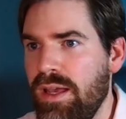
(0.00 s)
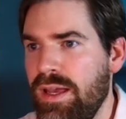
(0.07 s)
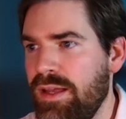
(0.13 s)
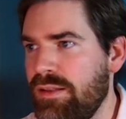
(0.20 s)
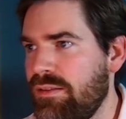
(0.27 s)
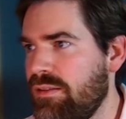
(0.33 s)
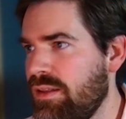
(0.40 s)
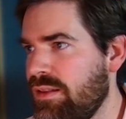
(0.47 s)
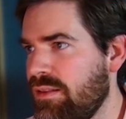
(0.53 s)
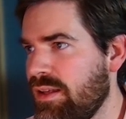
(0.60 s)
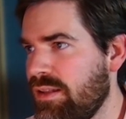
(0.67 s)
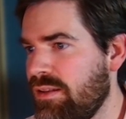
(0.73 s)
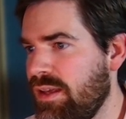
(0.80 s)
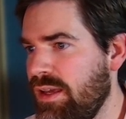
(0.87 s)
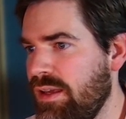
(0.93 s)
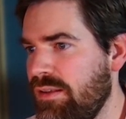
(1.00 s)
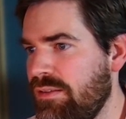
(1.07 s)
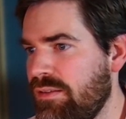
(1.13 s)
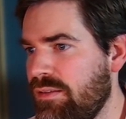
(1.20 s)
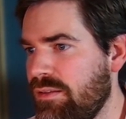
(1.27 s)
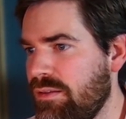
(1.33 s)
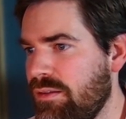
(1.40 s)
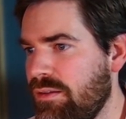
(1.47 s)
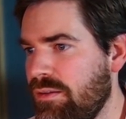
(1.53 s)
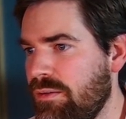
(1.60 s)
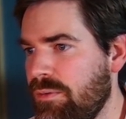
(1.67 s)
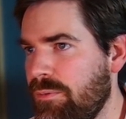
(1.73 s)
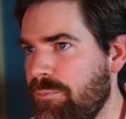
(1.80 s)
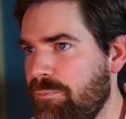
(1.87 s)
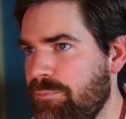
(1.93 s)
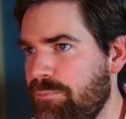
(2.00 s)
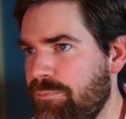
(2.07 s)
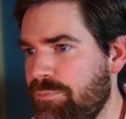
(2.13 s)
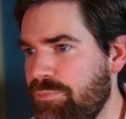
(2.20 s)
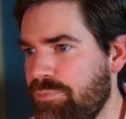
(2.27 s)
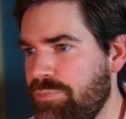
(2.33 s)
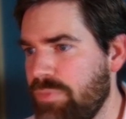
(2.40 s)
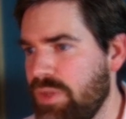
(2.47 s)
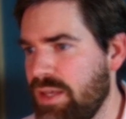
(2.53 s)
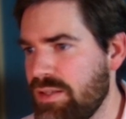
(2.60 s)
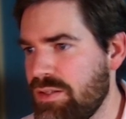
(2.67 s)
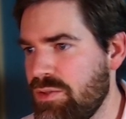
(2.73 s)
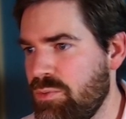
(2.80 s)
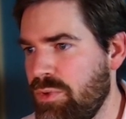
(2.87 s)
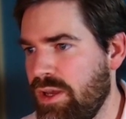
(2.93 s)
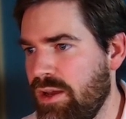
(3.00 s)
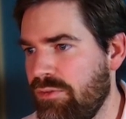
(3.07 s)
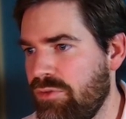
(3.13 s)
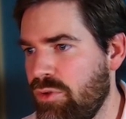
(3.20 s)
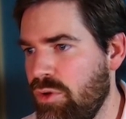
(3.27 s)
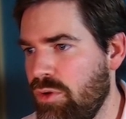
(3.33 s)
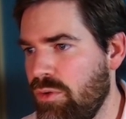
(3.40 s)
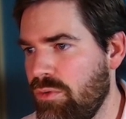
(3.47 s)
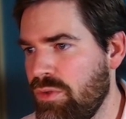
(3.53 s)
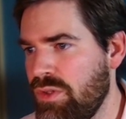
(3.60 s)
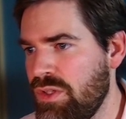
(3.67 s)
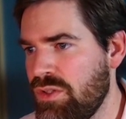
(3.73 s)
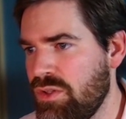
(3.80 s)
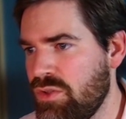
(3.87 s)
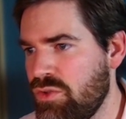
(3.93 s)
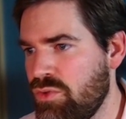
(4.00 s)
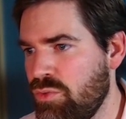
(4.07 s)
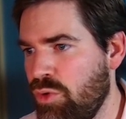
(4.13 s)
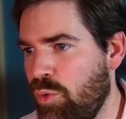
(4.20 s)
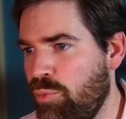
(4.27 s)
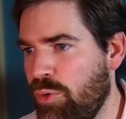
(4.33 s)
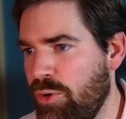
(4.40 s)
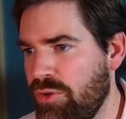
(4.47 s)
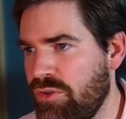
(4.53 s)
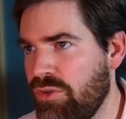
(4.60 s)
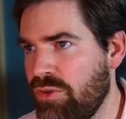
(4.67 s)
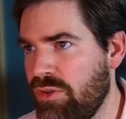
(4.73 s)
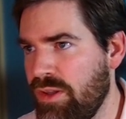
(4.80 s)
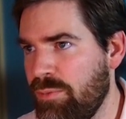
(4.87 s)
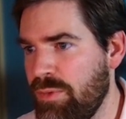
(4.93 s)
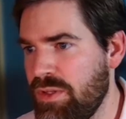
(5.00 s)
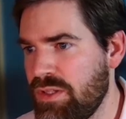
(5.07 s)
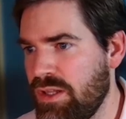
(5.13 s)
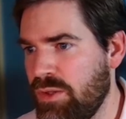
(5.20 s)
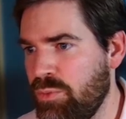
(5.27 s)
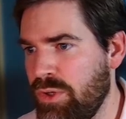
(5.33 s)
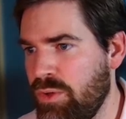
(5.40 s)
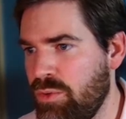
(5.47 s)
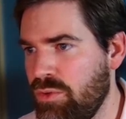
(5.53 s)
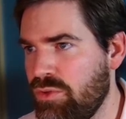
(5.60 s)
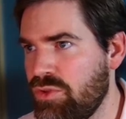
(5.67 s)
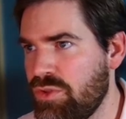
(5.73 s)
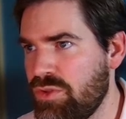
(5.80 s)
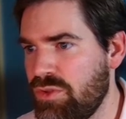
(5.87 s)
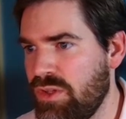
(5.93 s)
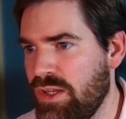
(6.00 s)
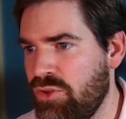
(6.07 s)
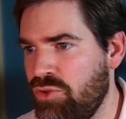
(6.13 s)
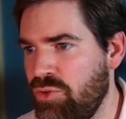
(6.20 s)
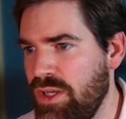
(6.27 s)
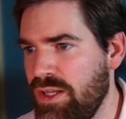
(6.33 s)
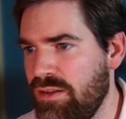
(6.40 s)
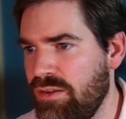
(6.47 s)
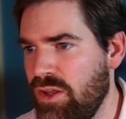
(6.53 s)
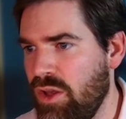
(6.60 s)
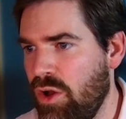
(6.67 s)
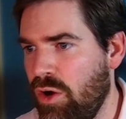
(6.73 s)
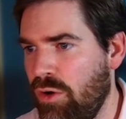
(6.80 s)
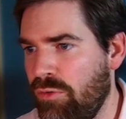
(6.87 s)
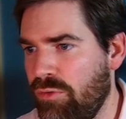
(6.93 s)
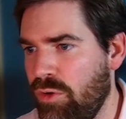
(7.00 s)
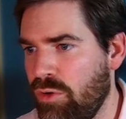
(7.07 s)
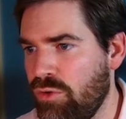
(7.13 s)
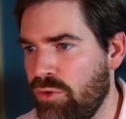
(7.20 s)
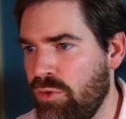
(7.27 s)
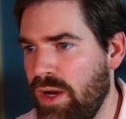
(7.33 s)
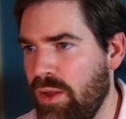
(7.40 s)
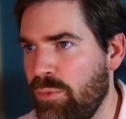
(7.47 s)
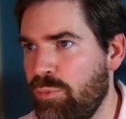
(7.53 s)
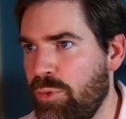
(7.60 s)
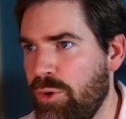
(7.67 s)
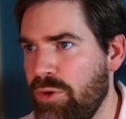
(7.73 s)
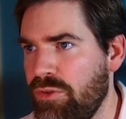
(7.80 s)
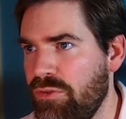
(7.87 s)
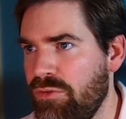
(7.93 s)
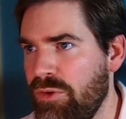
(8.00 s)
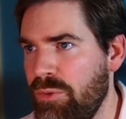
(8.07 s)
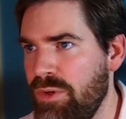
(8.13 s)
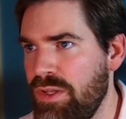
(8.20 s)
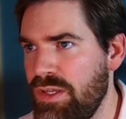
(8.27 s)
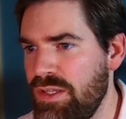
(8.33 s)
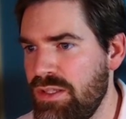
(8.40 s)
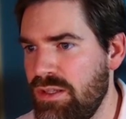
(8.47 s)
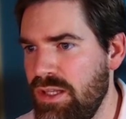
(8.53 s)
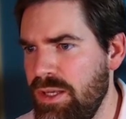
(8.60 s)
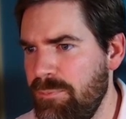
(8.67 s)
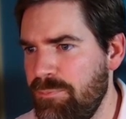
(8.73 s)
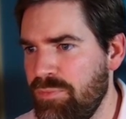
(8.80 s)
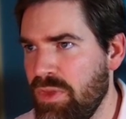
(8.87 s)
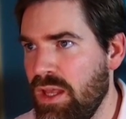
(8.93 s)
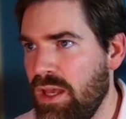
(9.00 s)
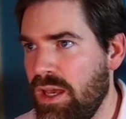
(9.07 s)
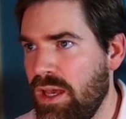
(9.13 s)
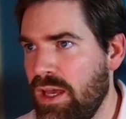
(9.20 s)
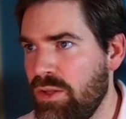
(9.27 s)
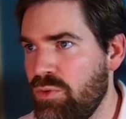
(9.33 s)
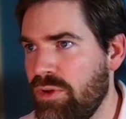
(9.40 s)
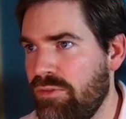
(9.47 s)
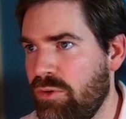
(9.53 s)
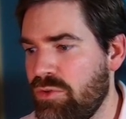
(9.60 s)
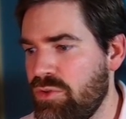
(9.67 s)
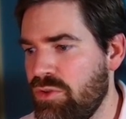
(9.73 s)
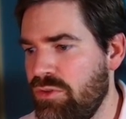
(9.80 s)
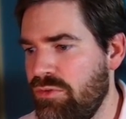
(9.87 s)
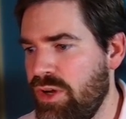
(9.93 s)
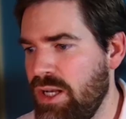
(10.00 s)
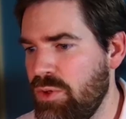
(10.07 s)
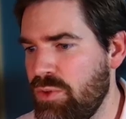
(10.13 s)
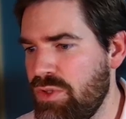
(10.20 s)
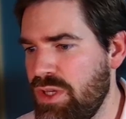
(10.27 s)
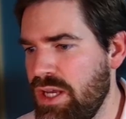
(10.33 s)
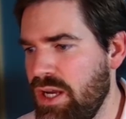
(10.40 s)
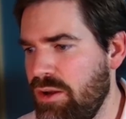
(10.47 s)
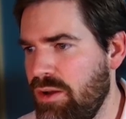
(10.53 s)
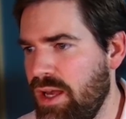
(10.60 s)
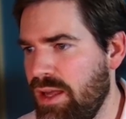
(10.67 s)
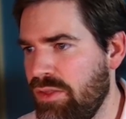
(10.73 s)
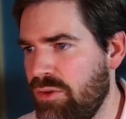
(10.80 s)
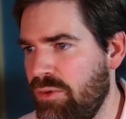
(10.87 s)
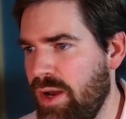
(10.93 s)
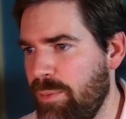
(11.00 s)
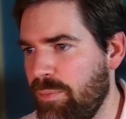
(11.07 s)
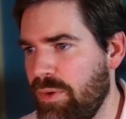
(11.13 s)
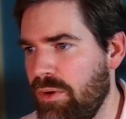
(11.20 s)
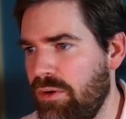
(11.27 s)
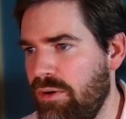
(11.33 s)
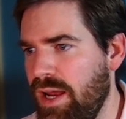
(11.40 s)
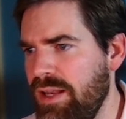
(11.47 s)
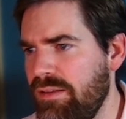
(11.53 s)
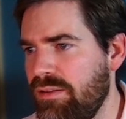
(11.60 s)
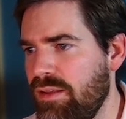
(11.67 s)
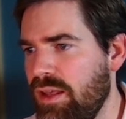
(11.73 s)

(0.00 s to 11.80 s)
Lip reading: And in that case, yes, we have the distance to low points. So that means that we could just get rid of all the ground points very easily. And you have also the values here and the ramp, right?